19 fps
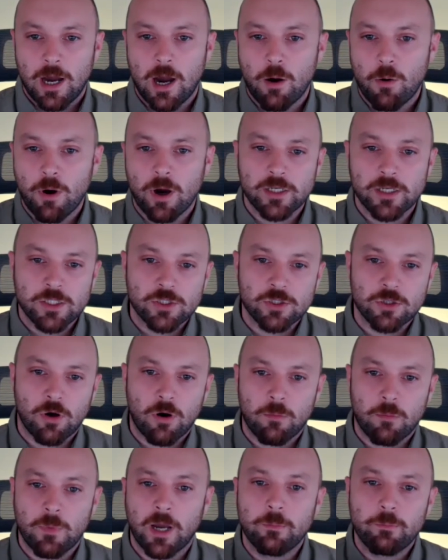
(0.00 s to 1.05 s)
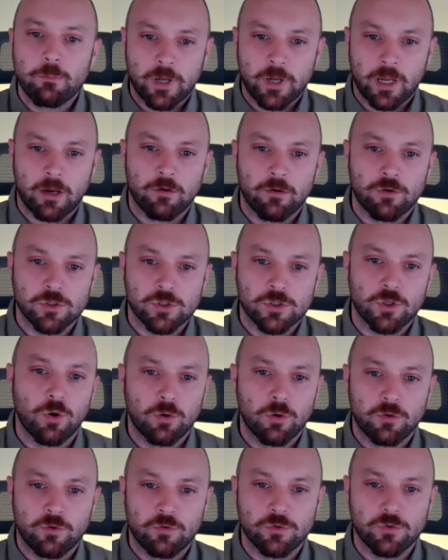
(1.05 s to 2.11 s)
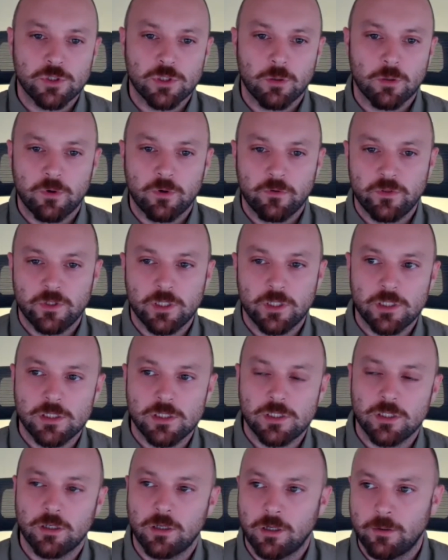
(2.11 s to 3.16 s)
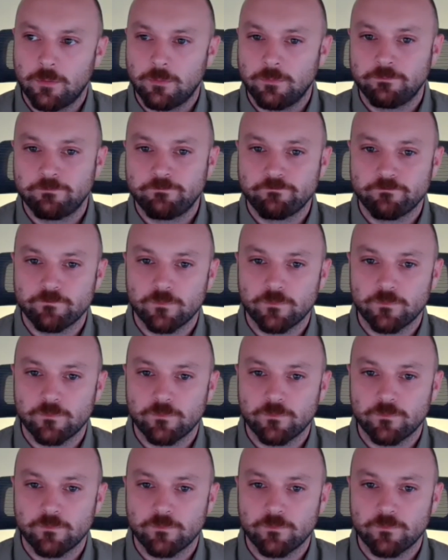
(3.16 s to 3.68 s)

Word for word: how I saw my parents go through some of these, um,